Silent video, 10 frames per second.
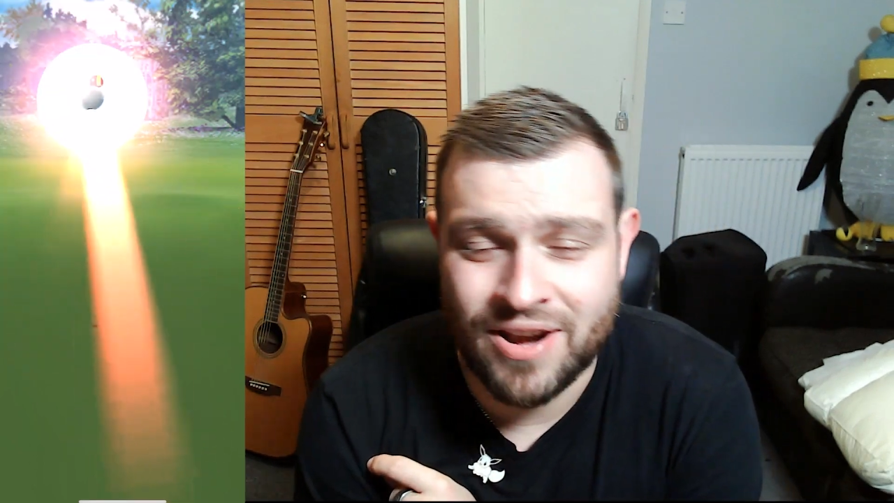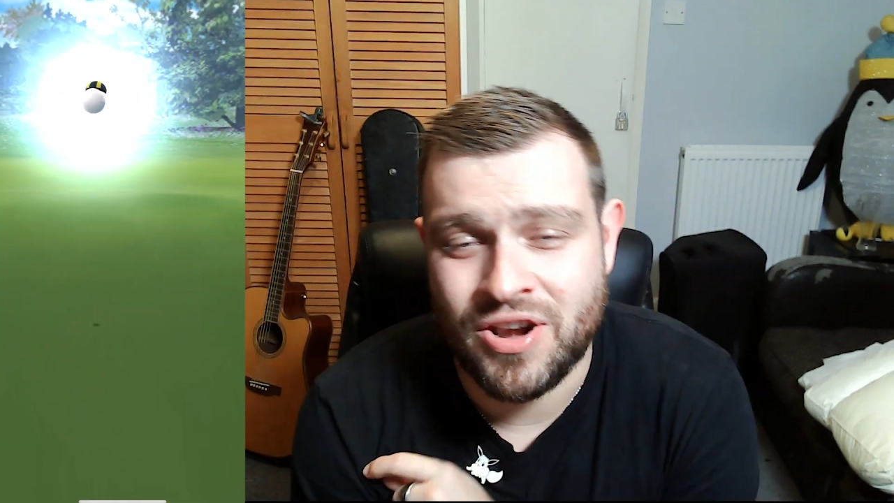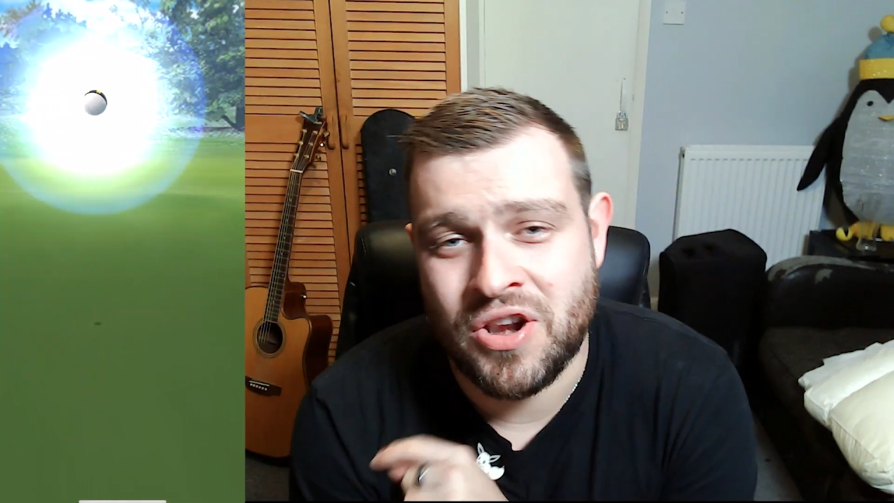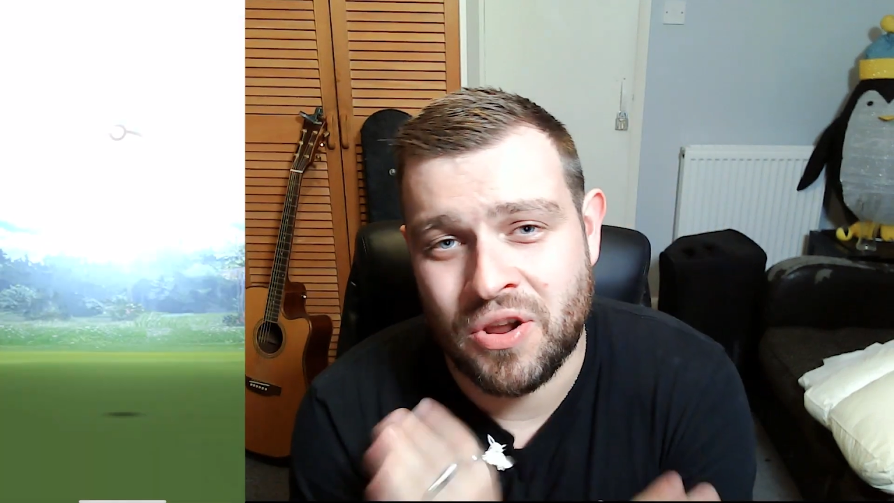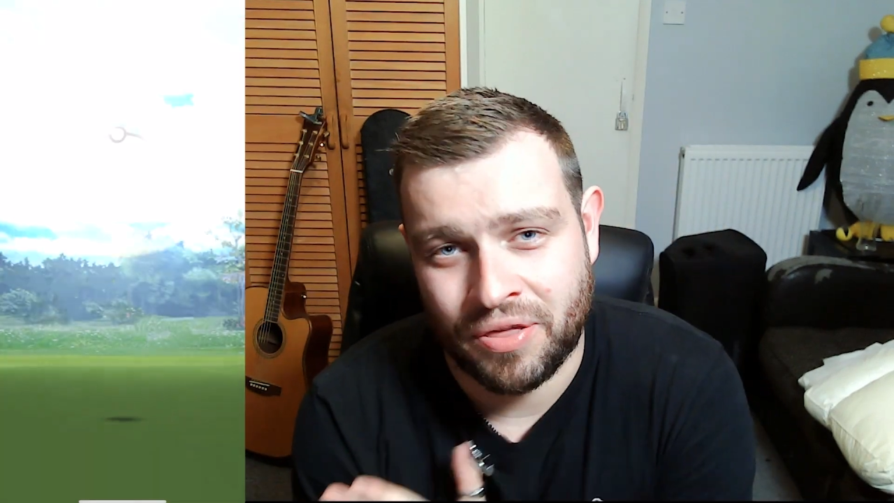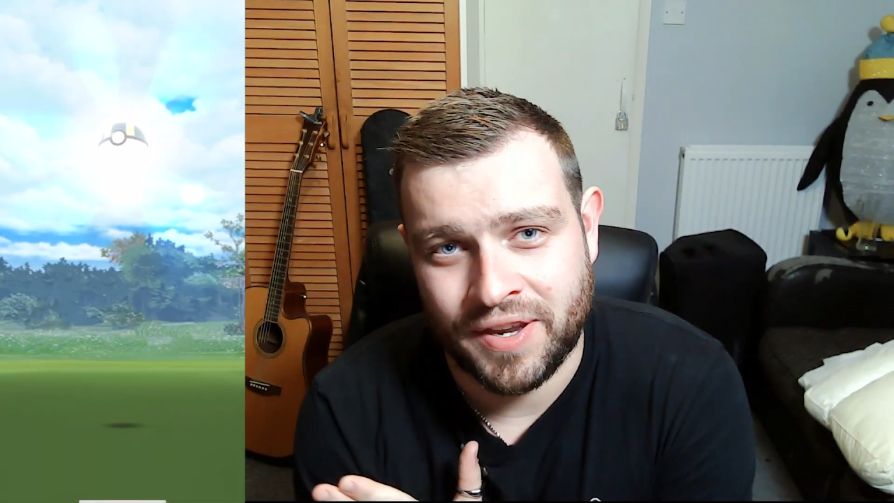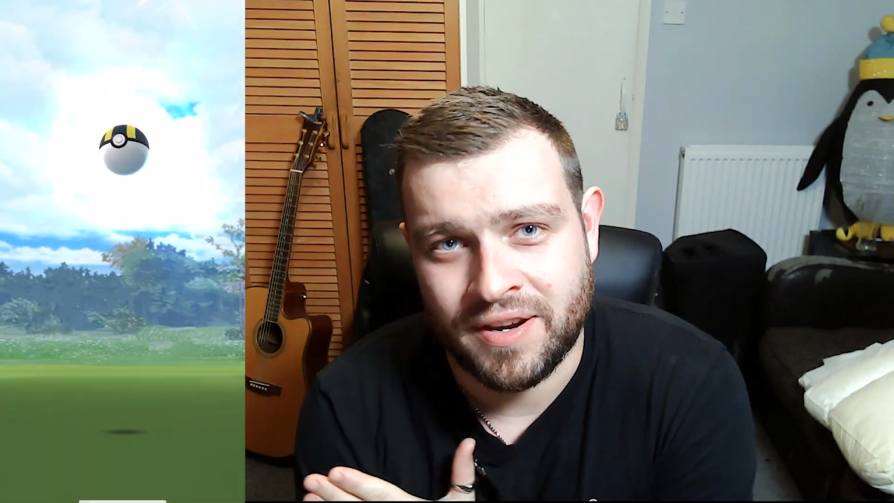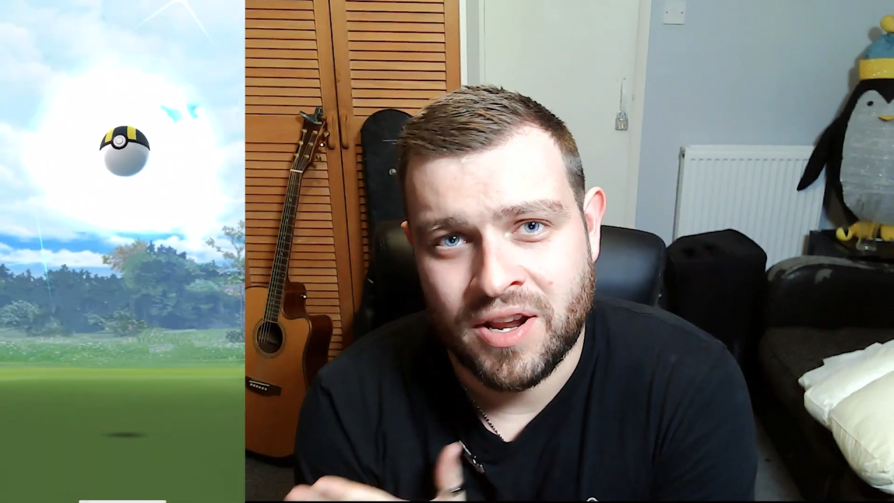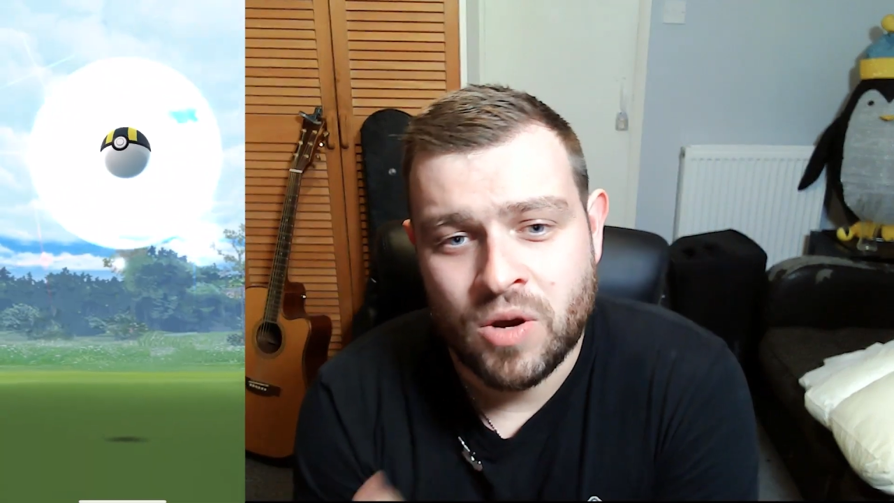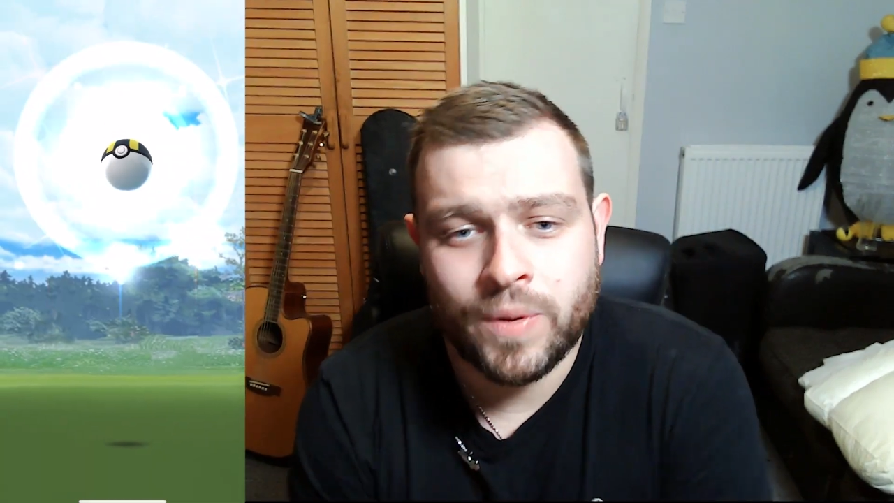nothing,
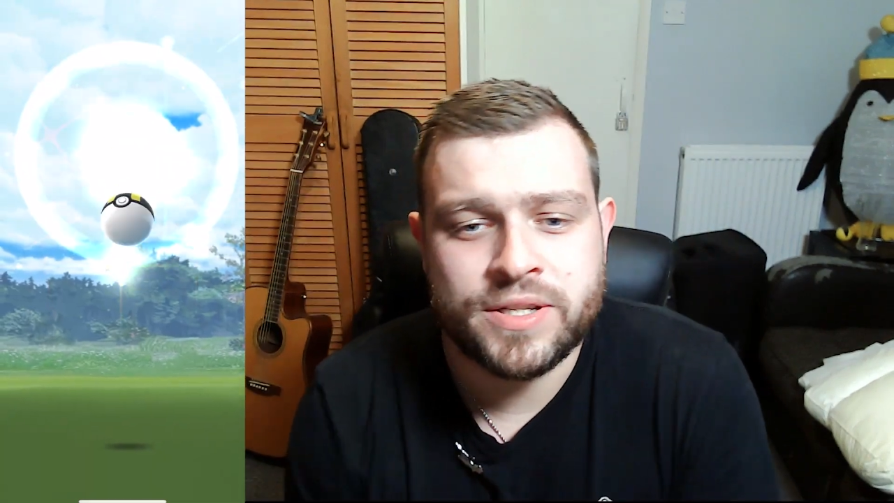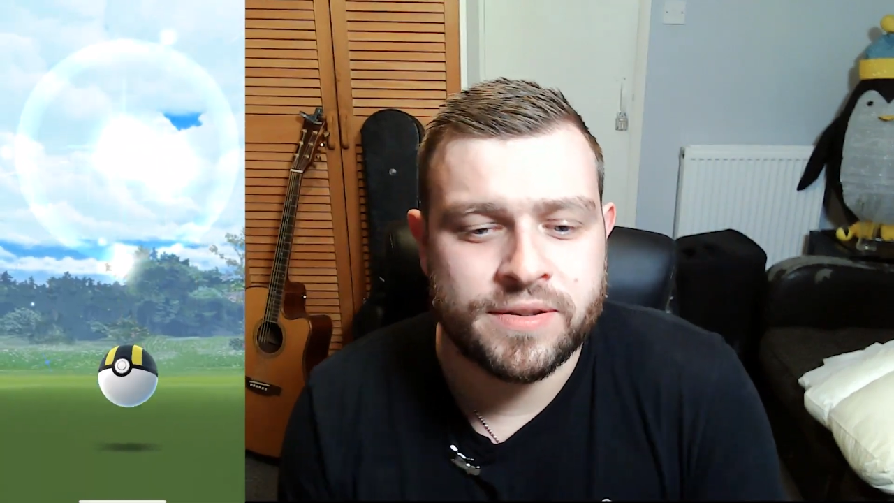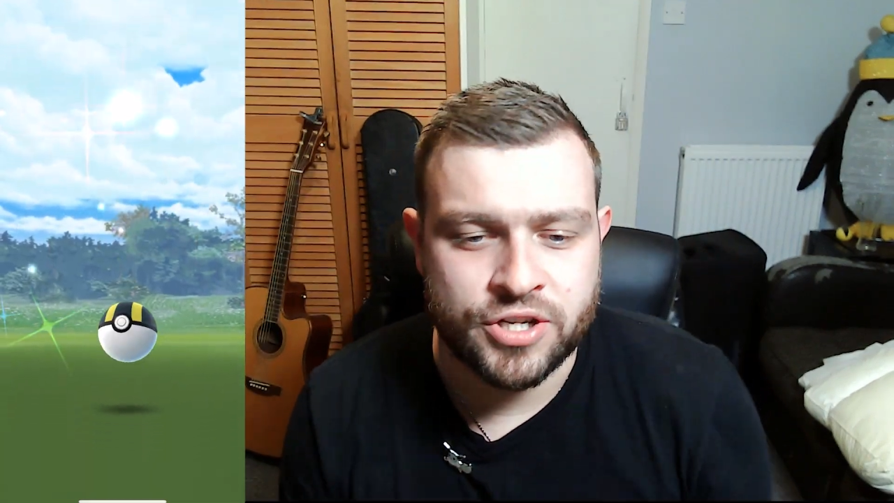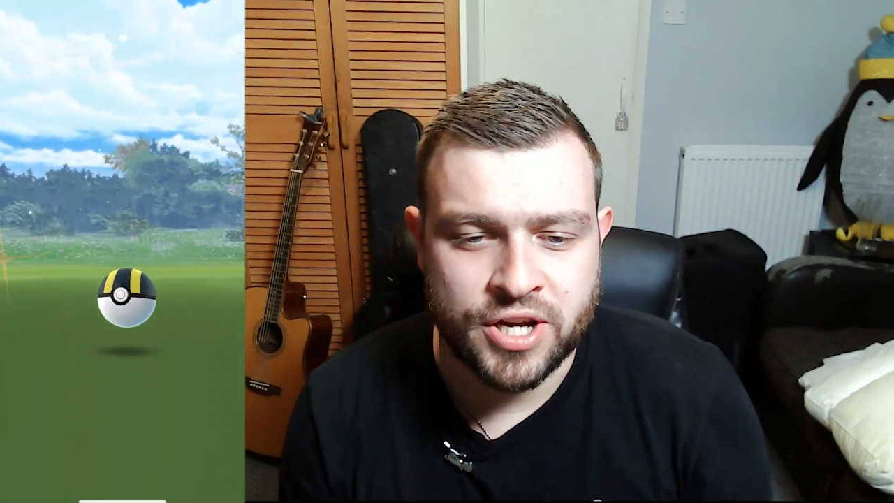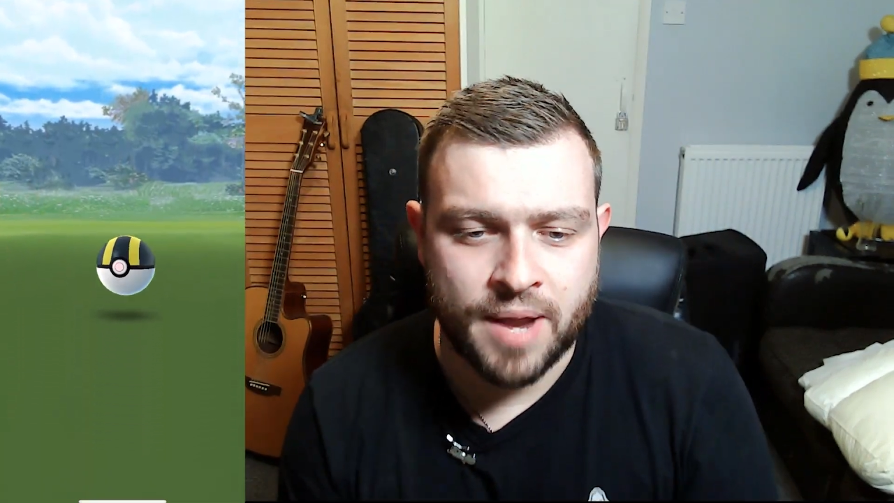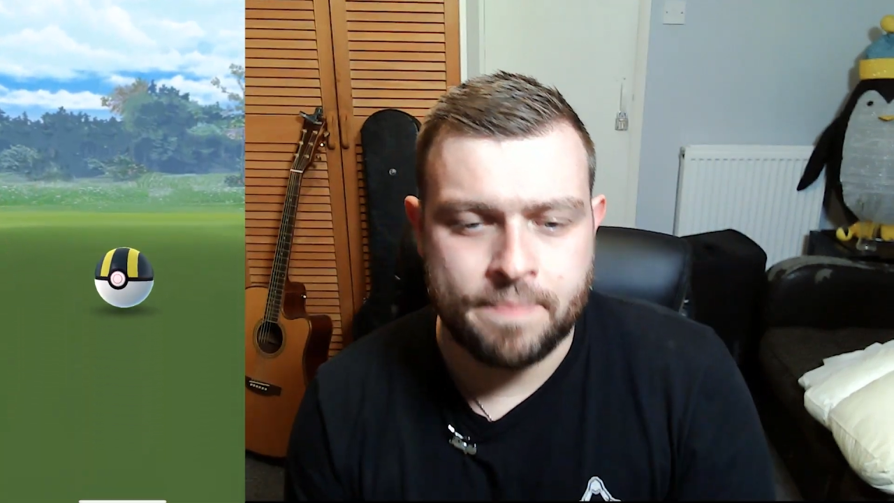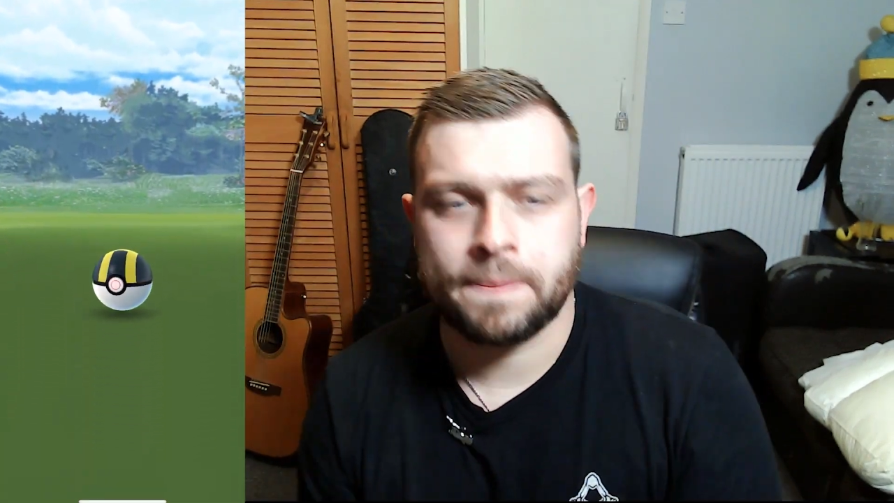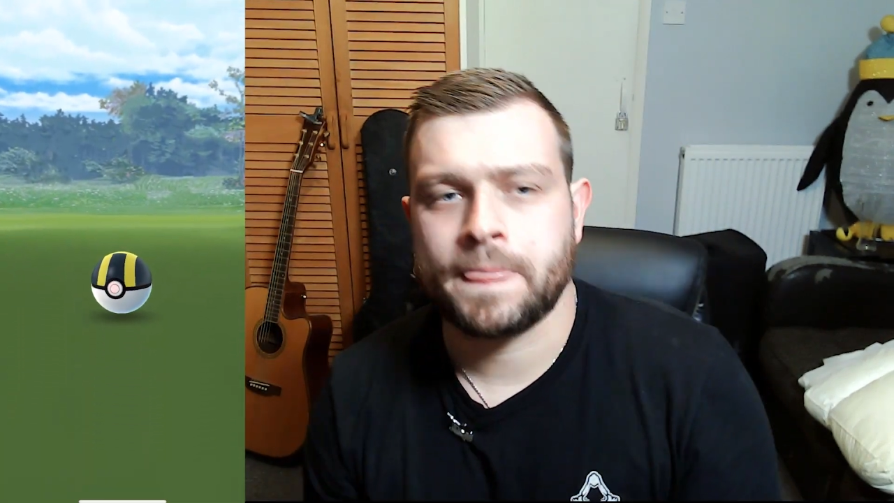which is a shame.